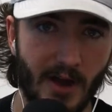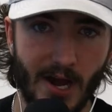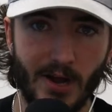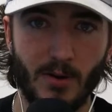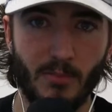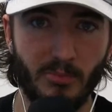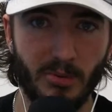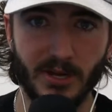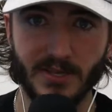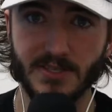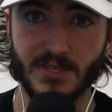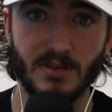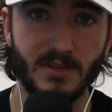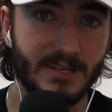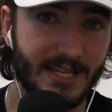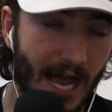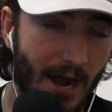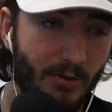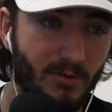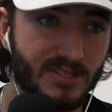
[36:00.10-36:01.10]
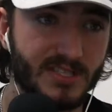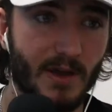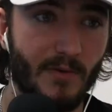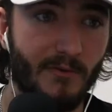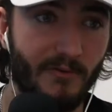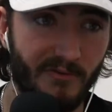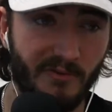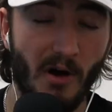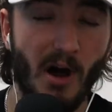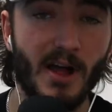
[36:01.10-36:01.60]
buzzer. That was a
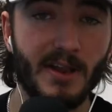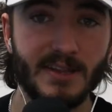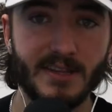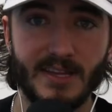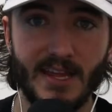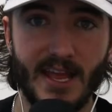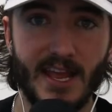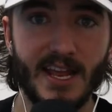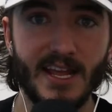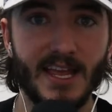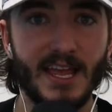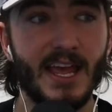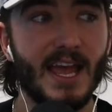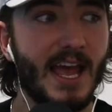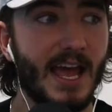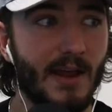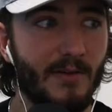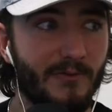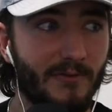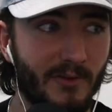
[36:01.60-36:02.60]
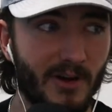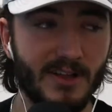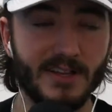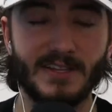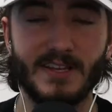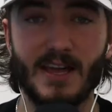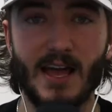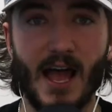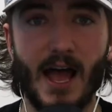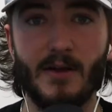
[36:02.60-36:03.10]
fun thing and
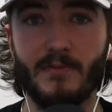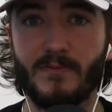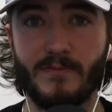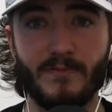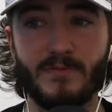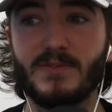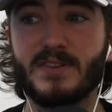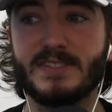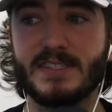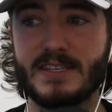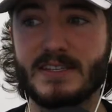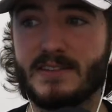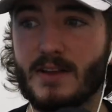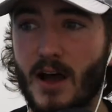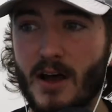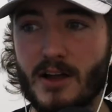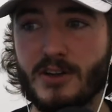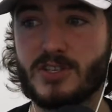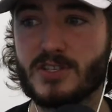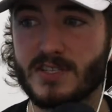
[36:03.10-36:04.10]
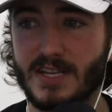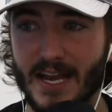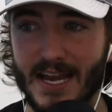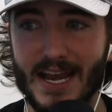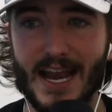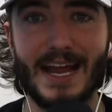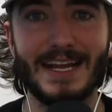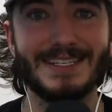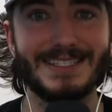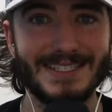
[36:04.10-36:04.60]
just a
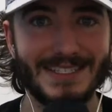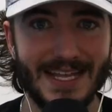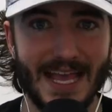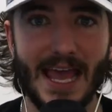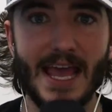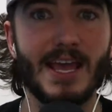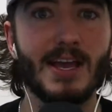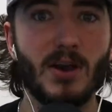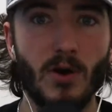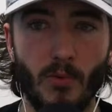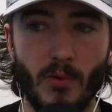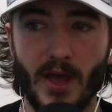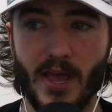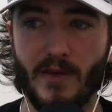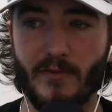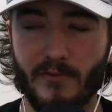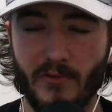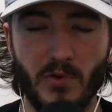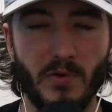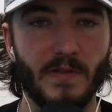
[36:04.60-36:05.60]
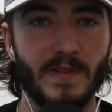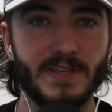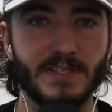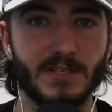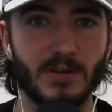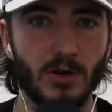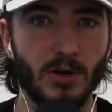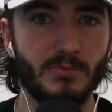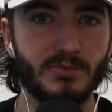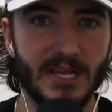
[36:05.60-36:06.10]
nice takeaway for this
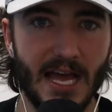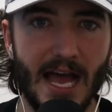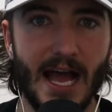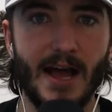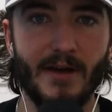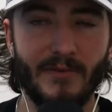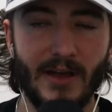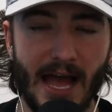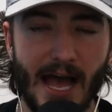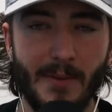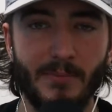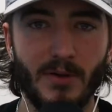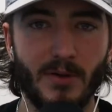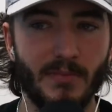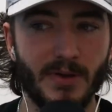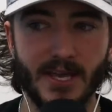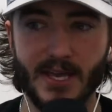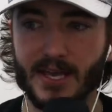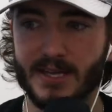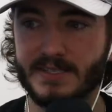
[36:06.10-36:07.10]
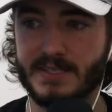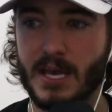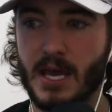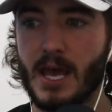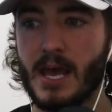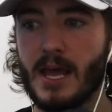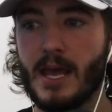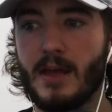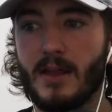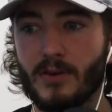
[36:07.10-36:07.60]
group to have happen, because
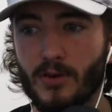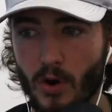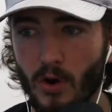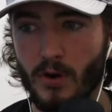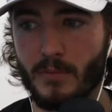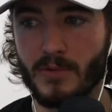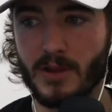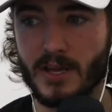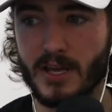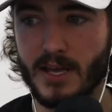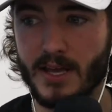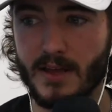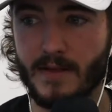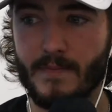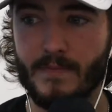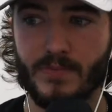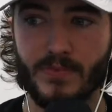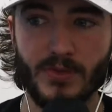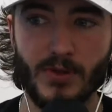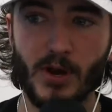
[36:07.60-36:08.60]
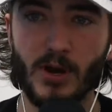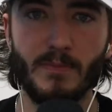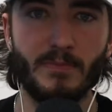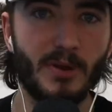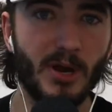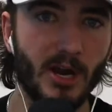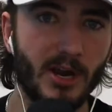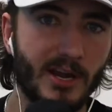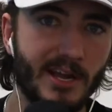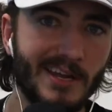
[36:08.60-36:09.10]
normally third
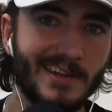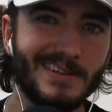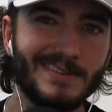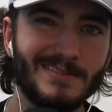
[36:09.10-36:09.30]
period,